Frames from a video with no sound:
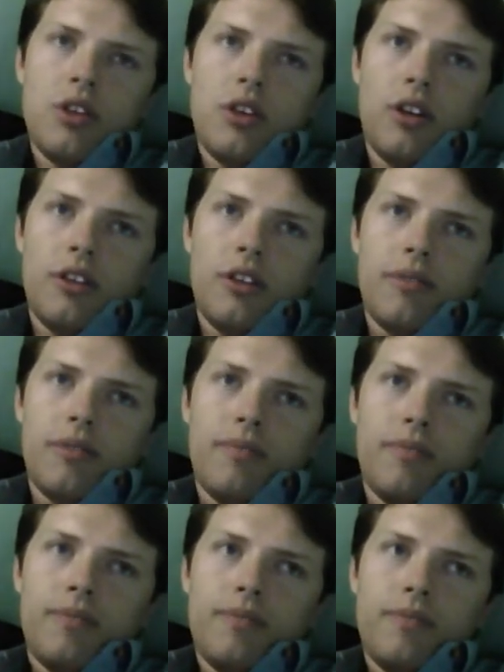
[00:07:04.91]

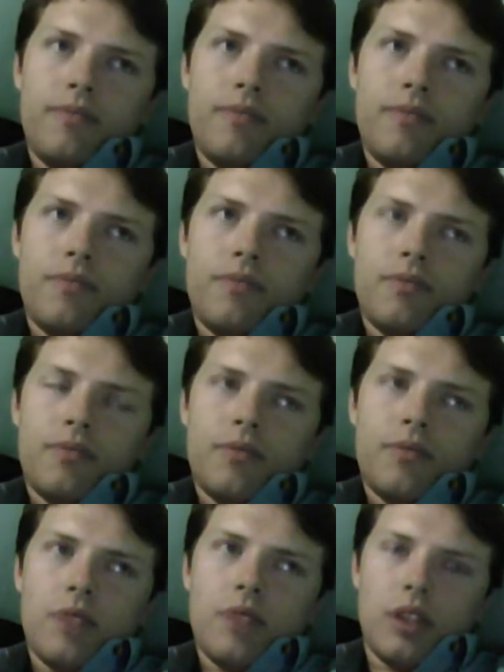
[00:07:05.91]
I